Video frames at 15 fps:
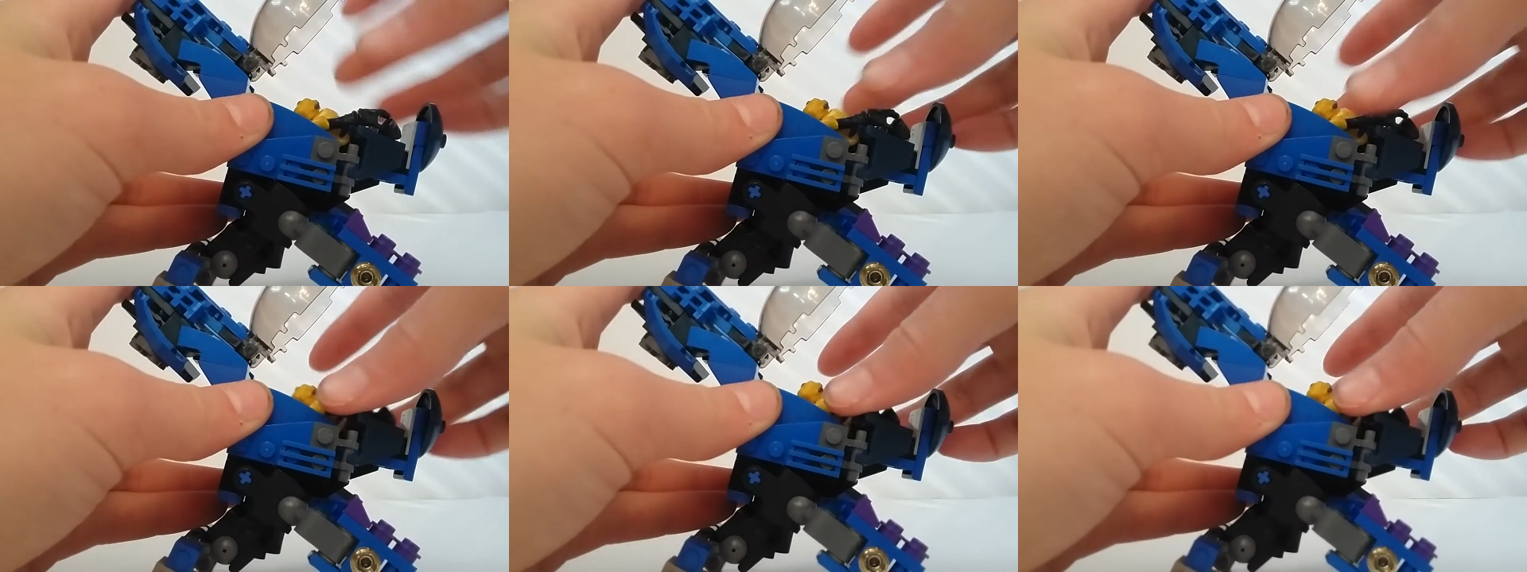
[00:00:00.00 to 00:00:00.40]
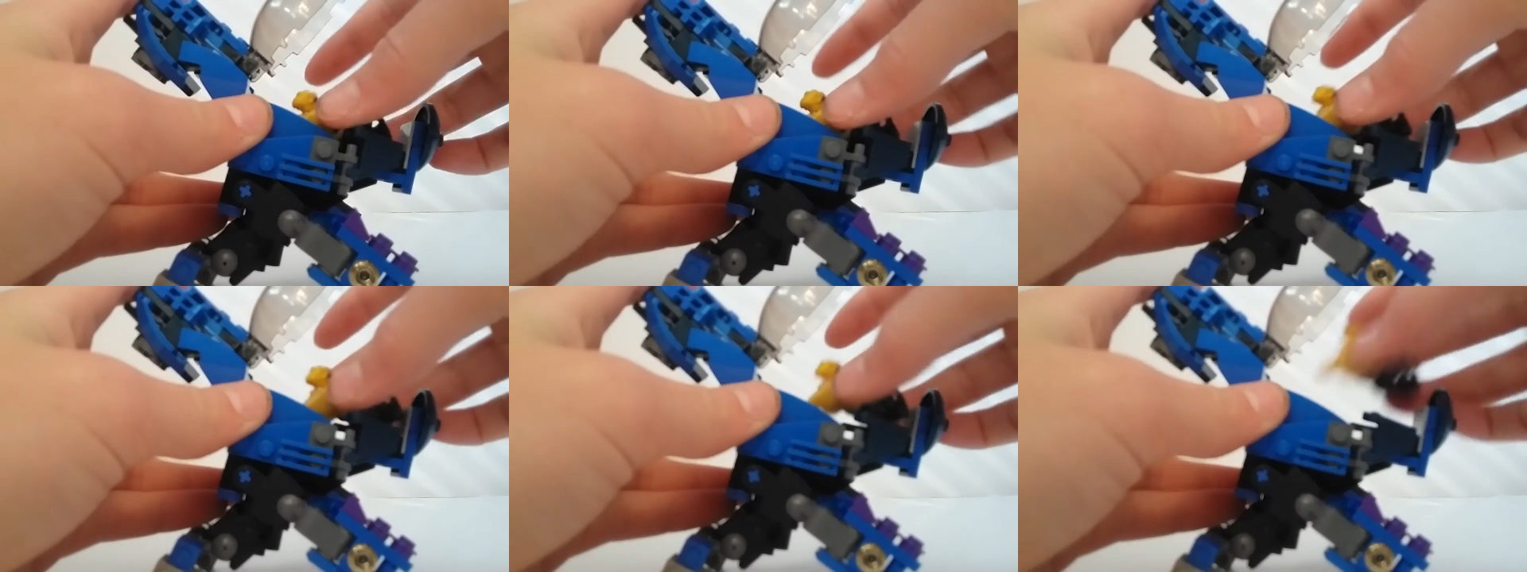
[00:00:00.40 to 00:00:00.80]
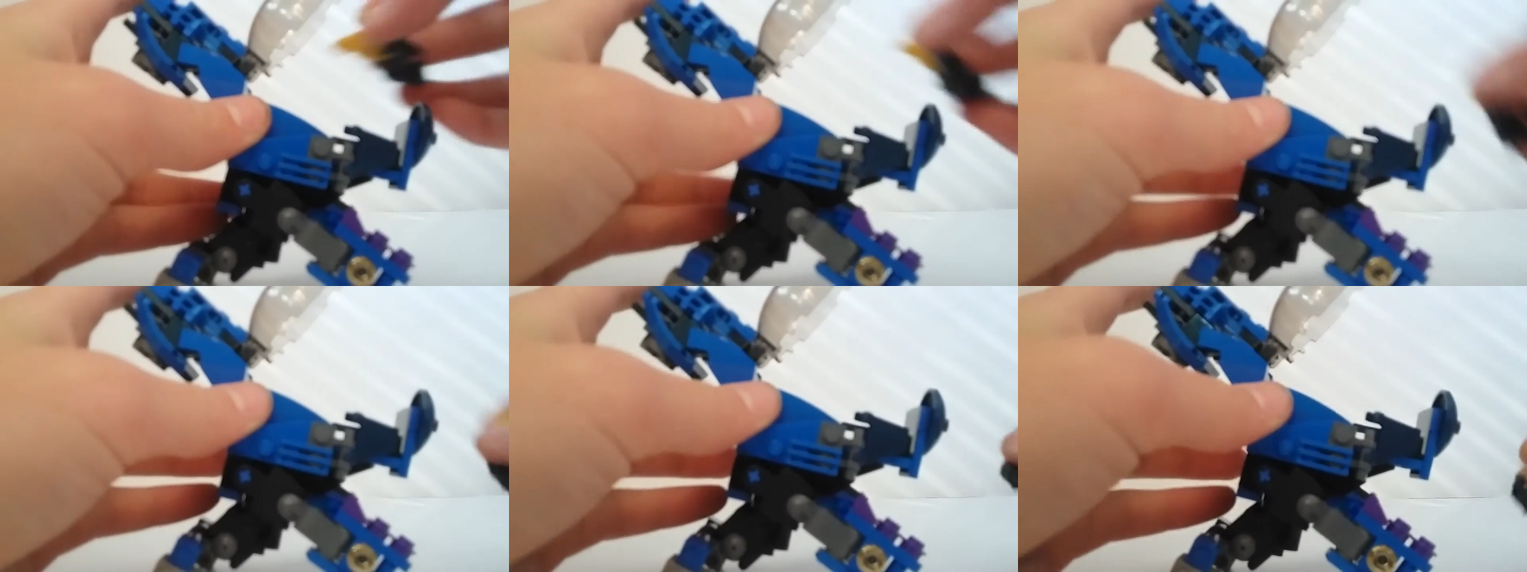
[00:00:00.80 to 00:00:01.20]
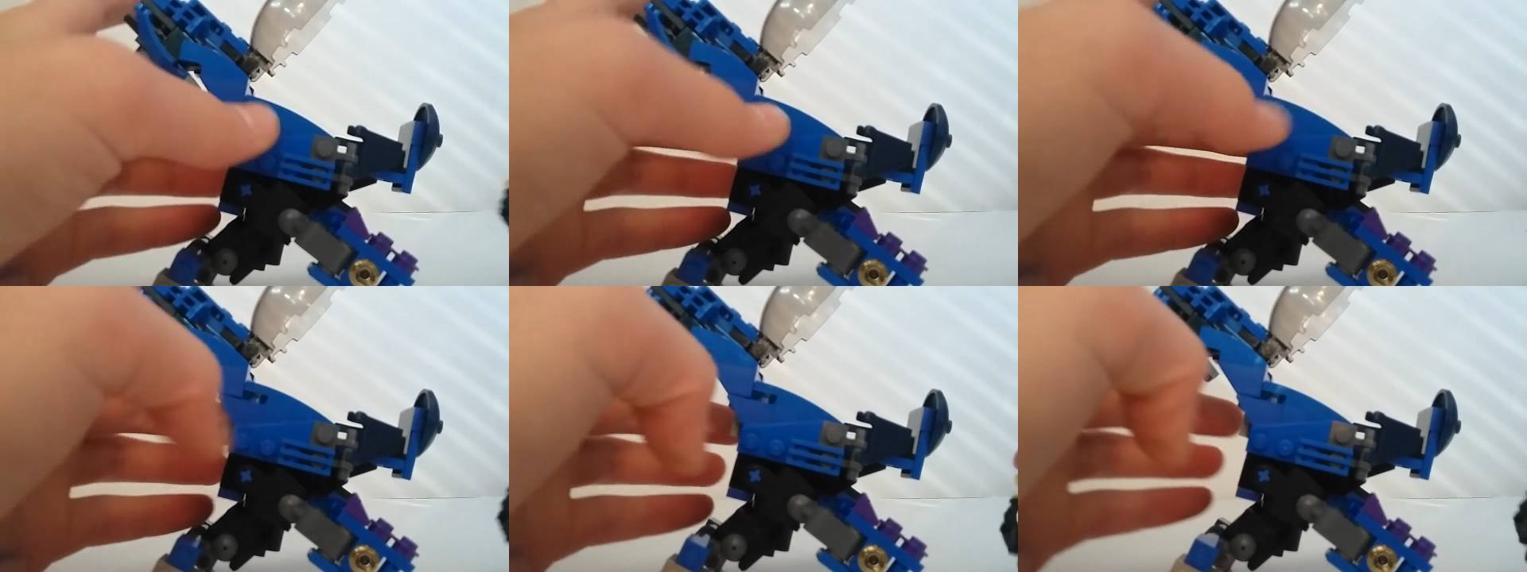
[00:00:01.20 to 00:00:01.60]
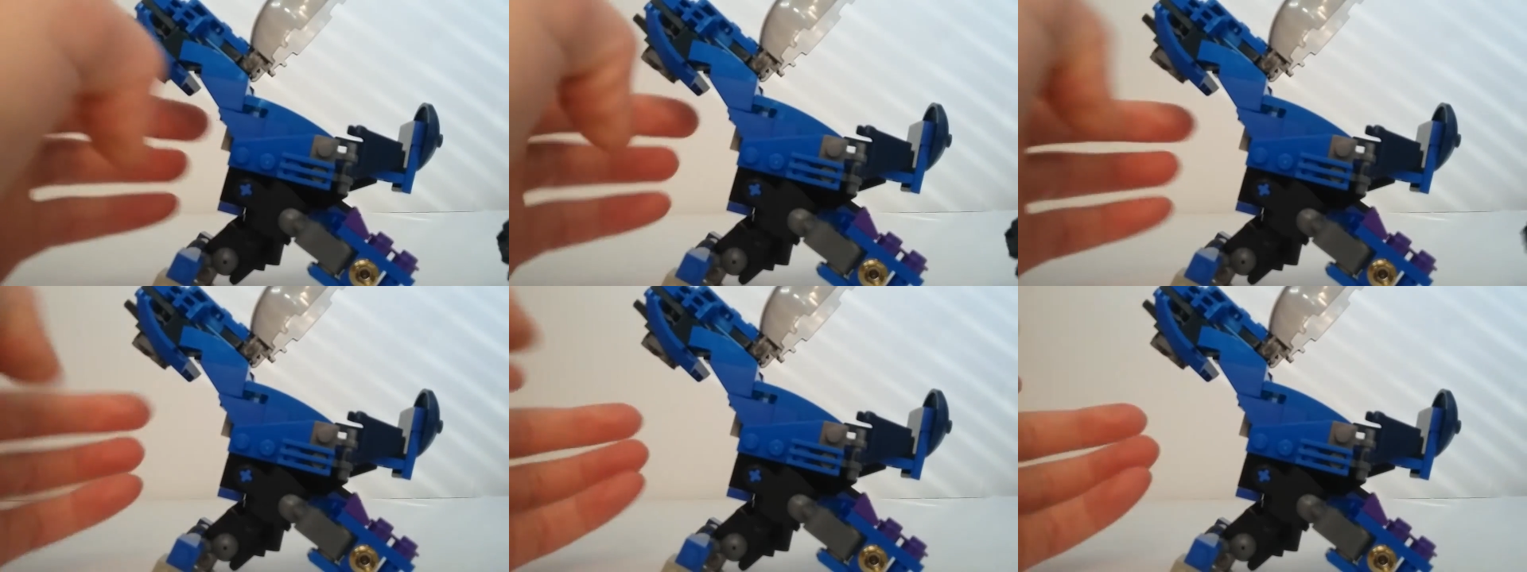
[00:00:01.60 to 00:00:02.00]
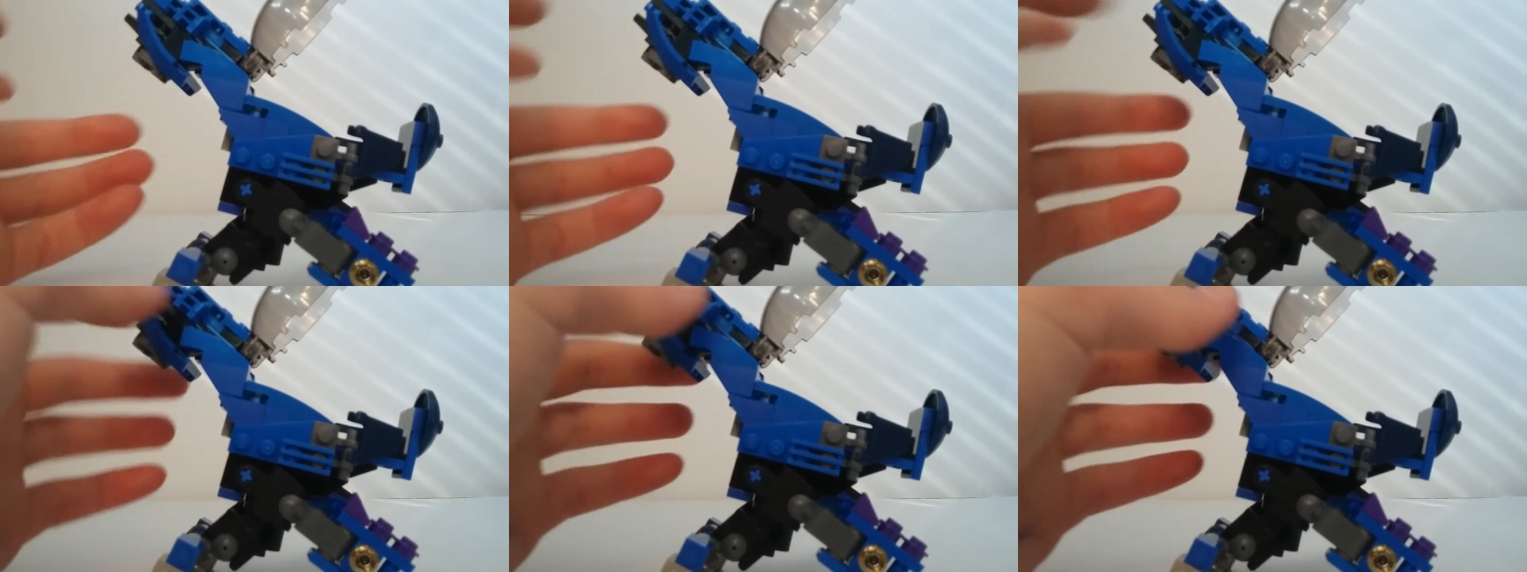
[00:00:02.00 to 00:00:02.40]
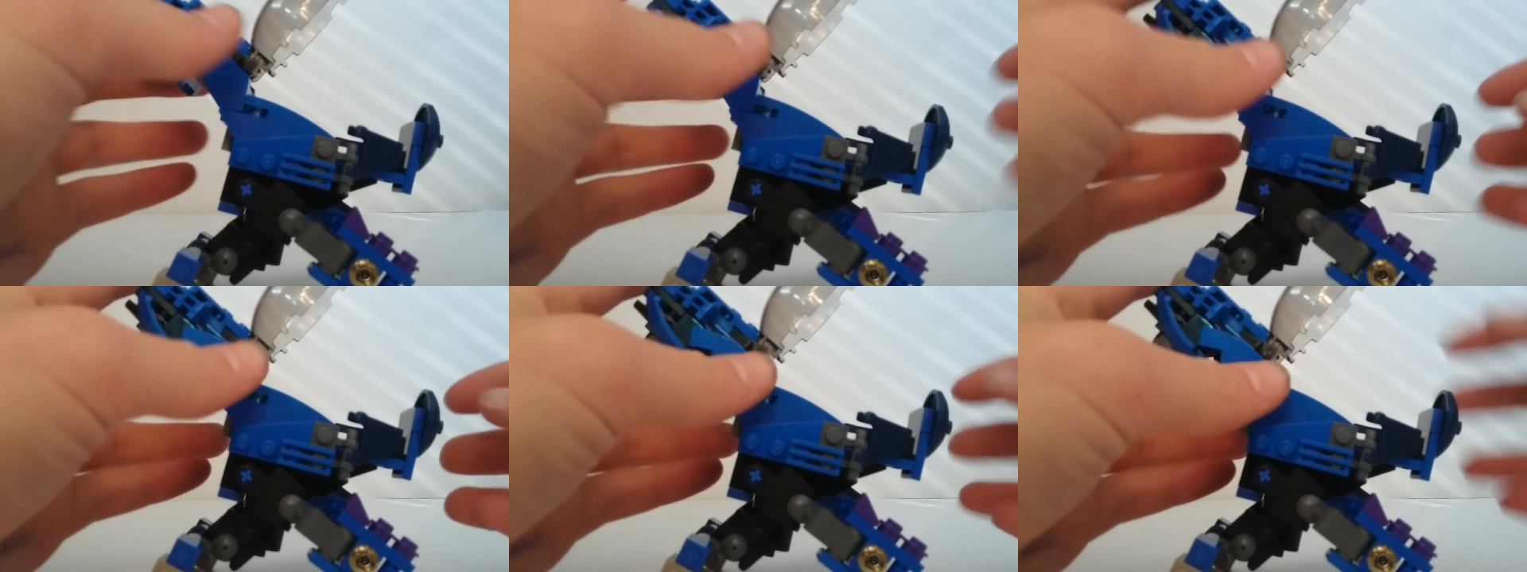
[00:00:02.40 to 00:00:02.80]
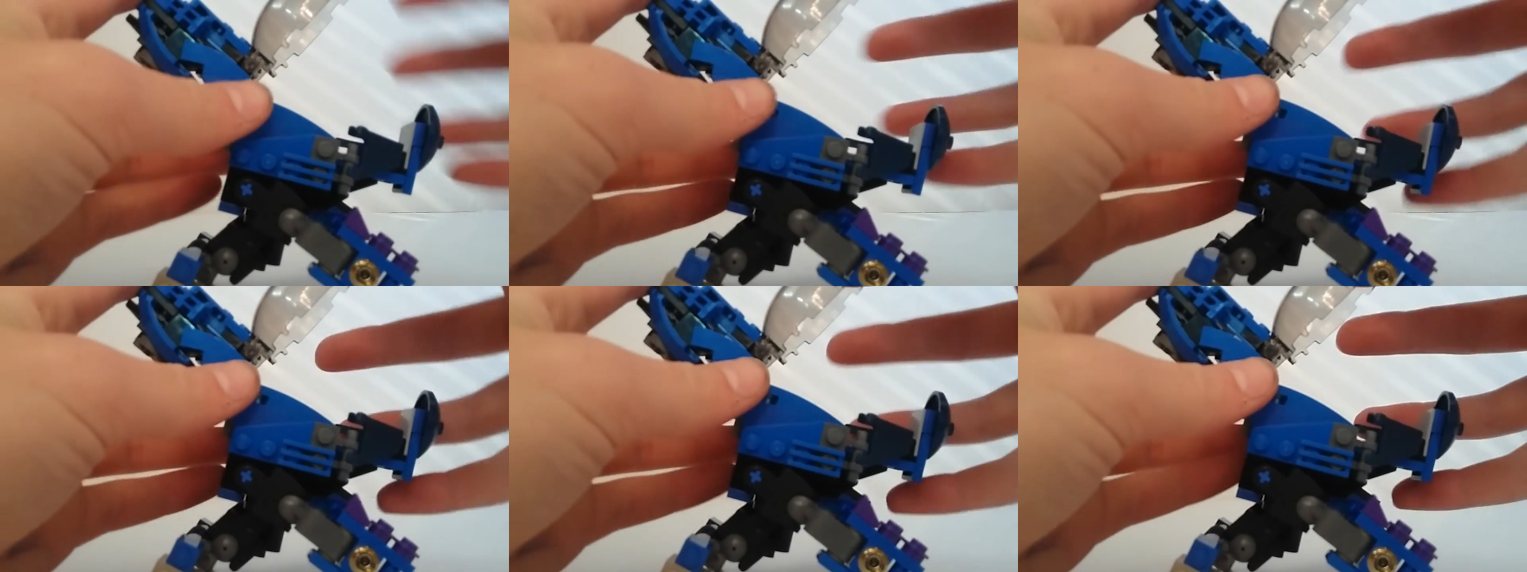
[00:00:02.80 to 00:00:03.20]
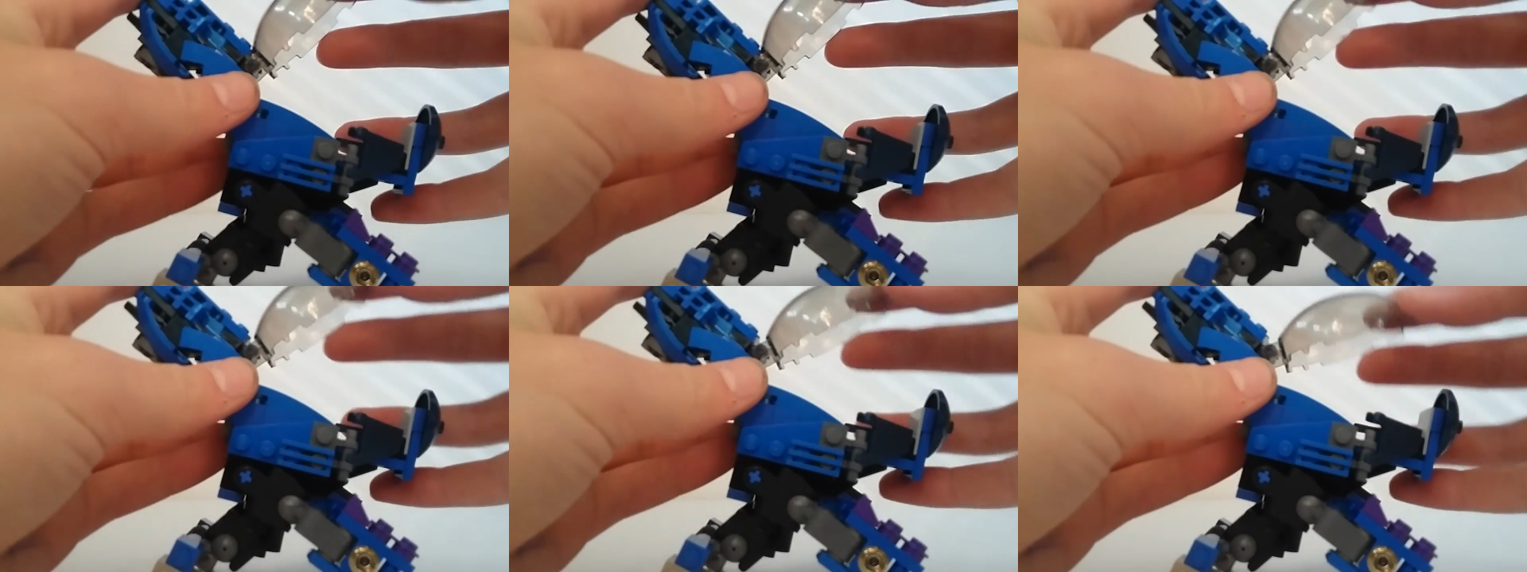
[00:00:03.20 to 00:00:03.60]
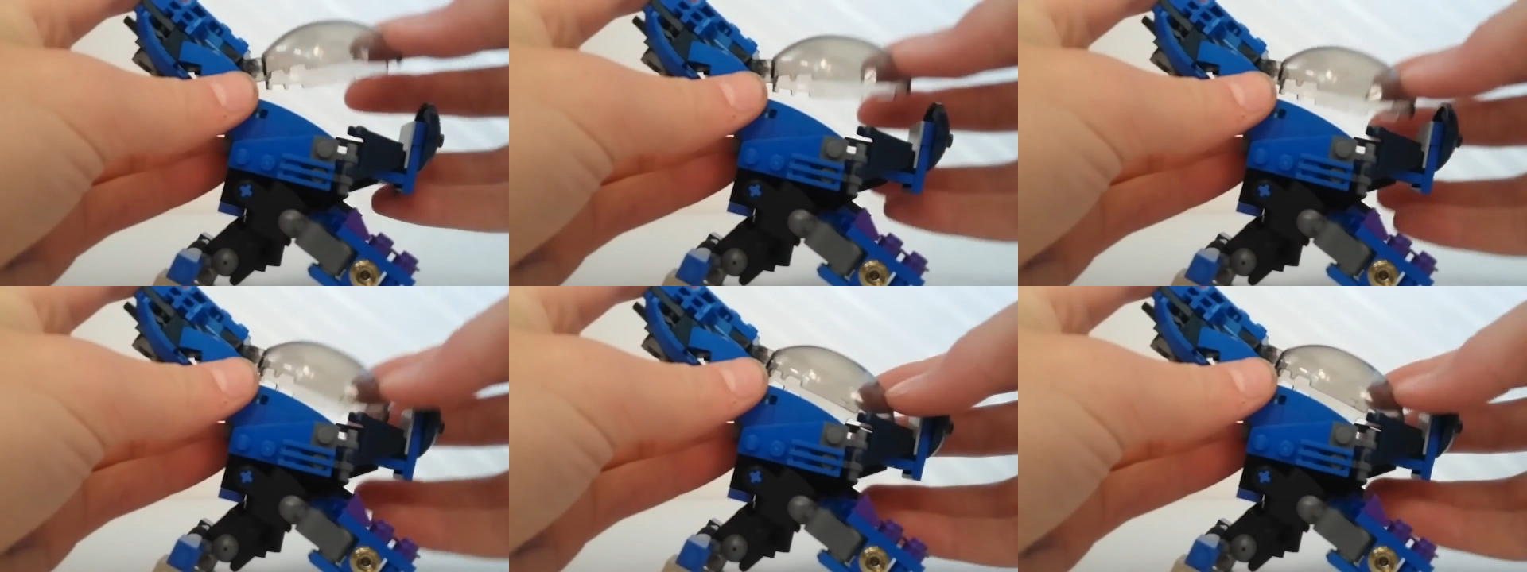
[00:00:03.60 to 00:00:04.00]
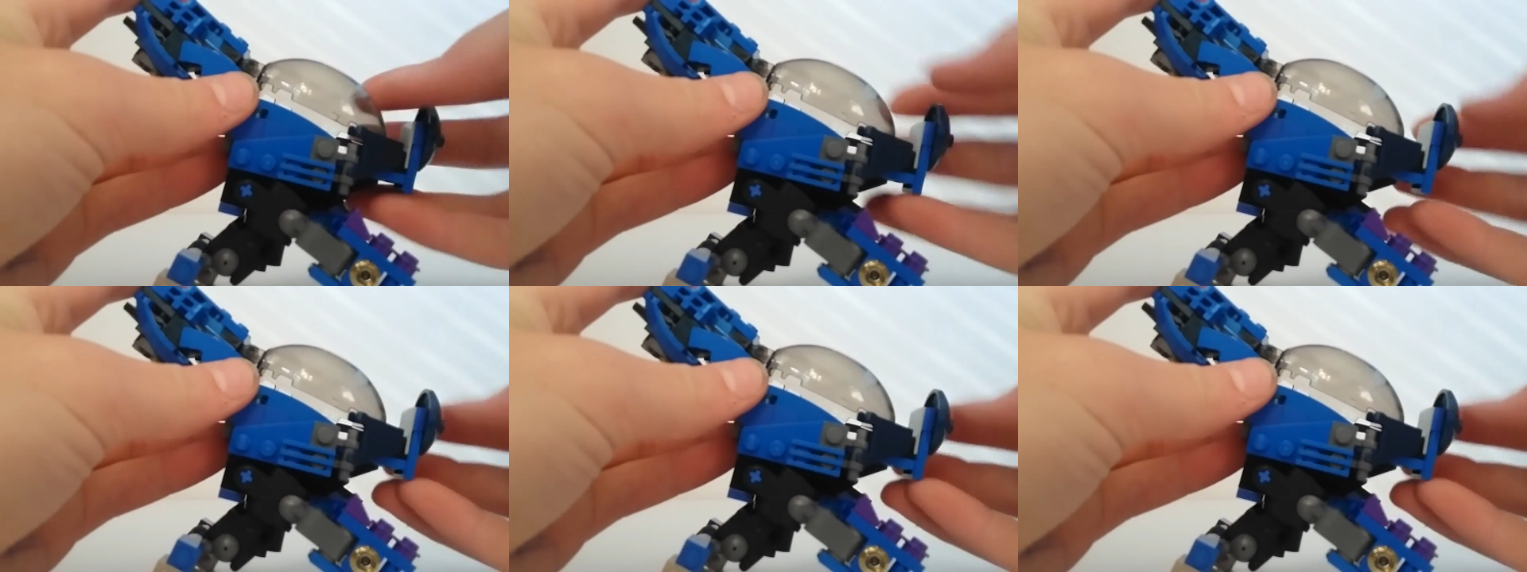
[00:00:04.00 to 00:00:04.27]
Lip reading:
Nobody's mouth can be seen.